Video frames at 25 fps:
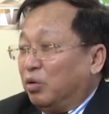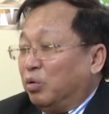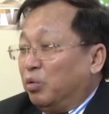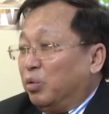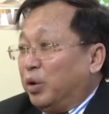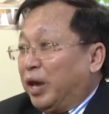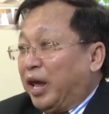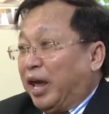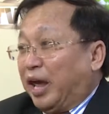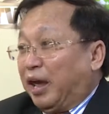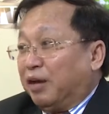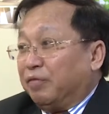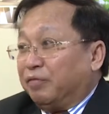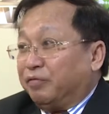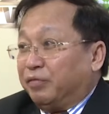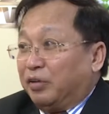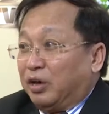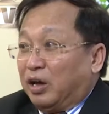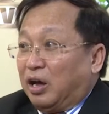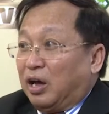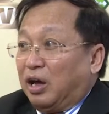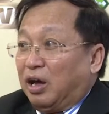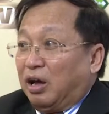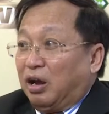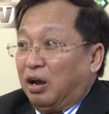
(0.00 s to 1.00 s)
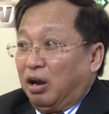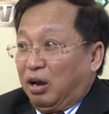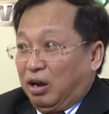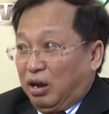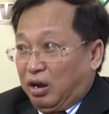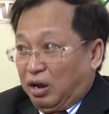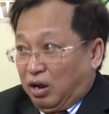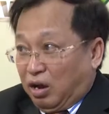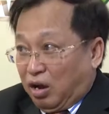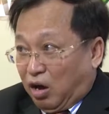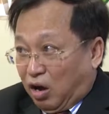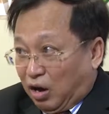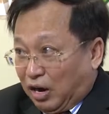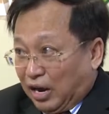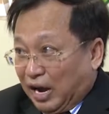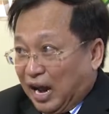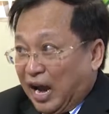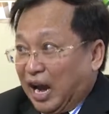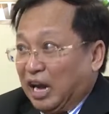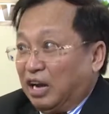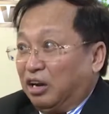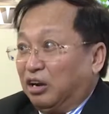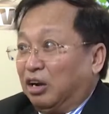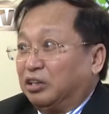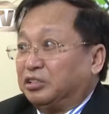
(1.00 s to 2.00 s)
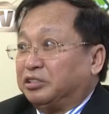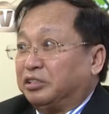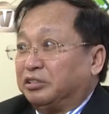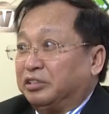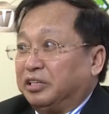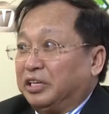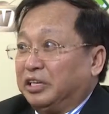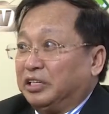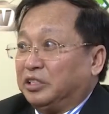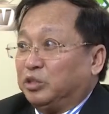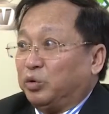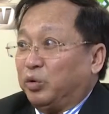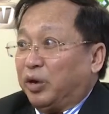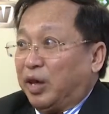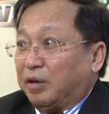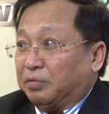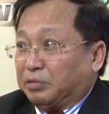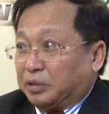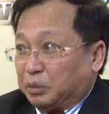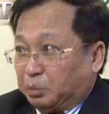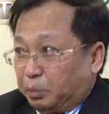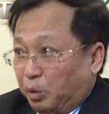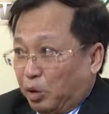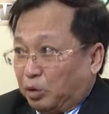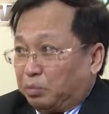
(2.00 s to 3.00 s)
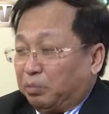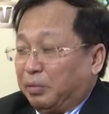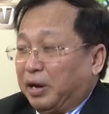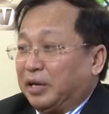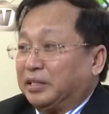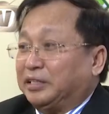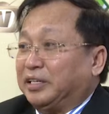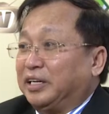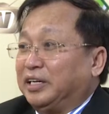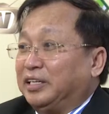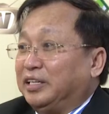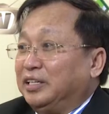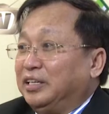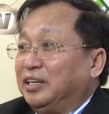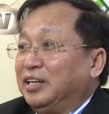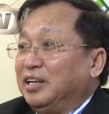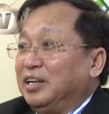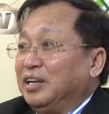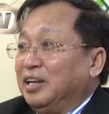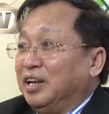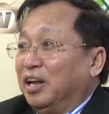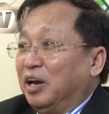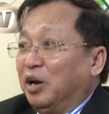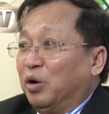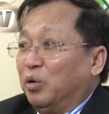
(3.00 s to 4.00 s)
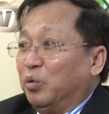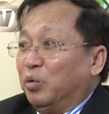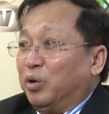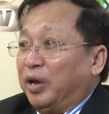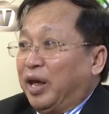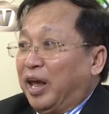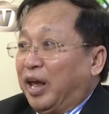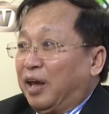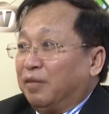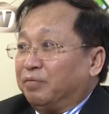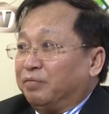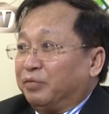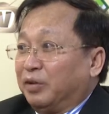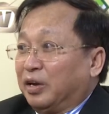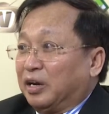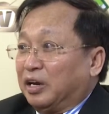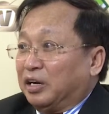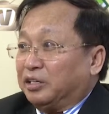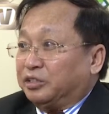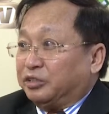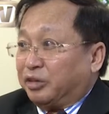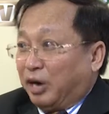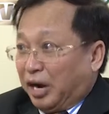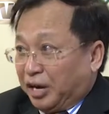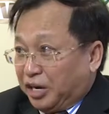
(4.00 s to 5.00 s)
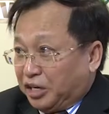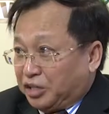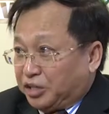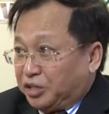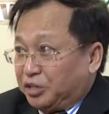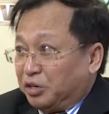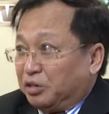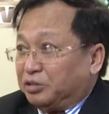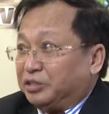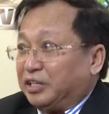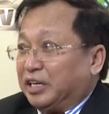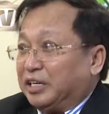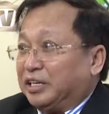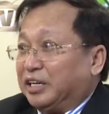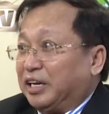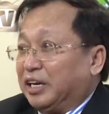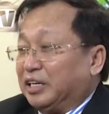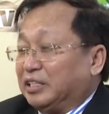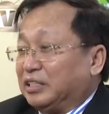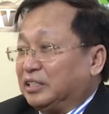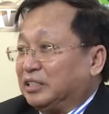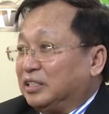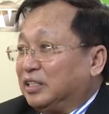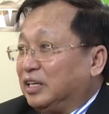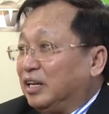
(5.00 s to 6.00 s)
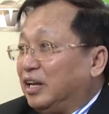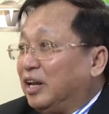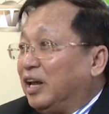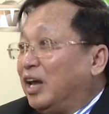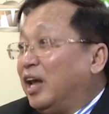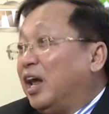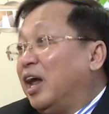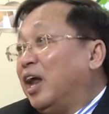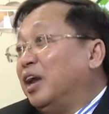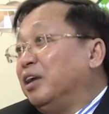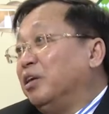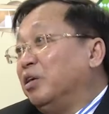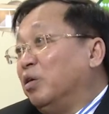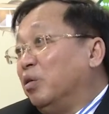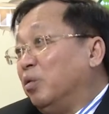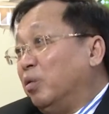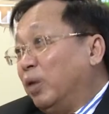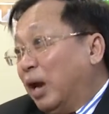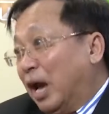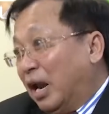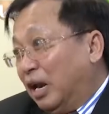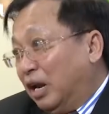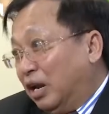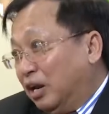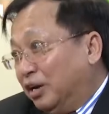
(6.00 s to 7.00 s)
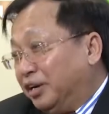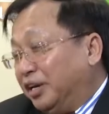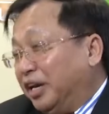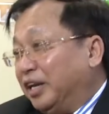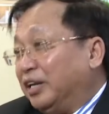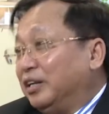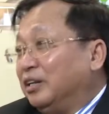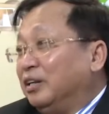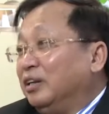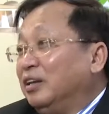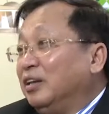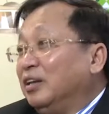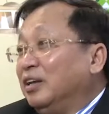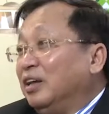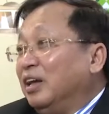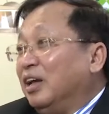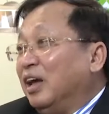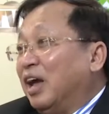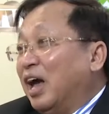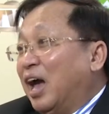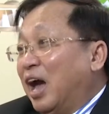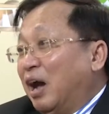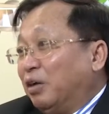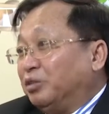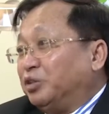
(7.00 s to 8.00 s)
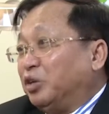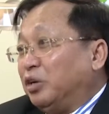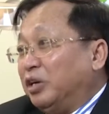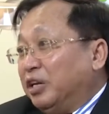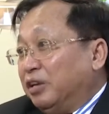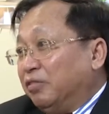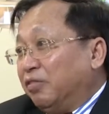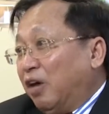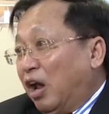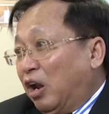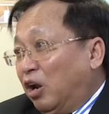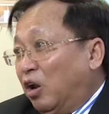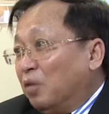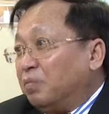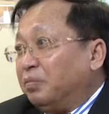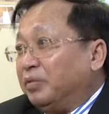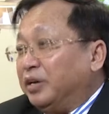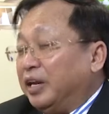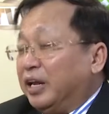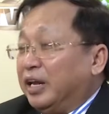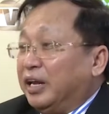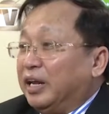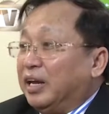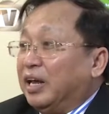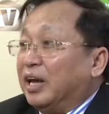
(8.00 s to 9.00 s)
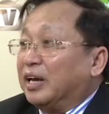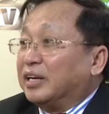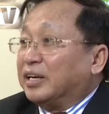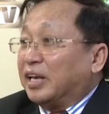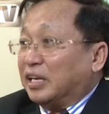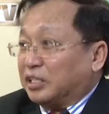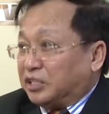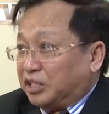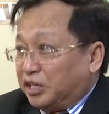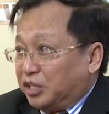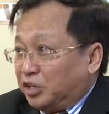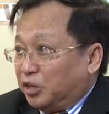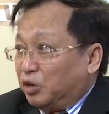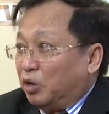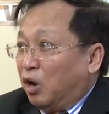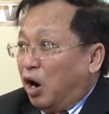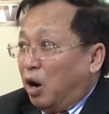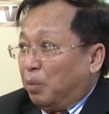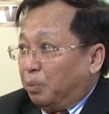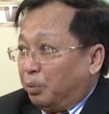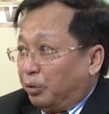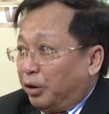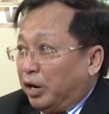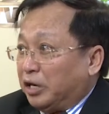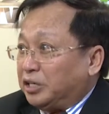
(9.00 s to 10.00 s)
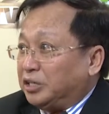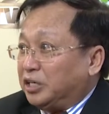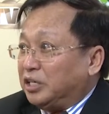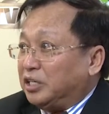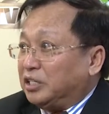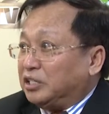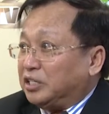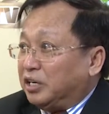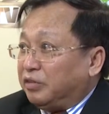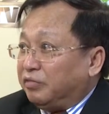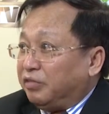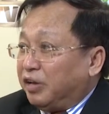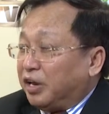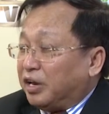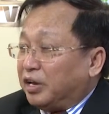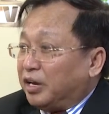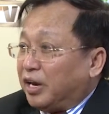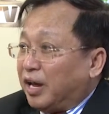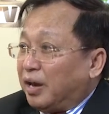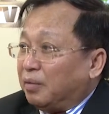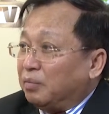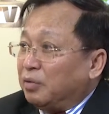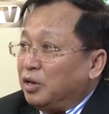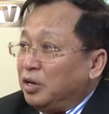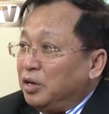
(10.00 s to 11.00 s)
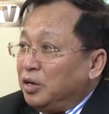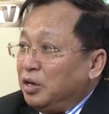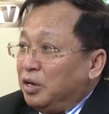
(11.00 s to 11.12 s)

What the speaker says: We have online lotteries, we have sport betting, we have traditional tickets, and we are learning how to develop the casino operations in Vietnam.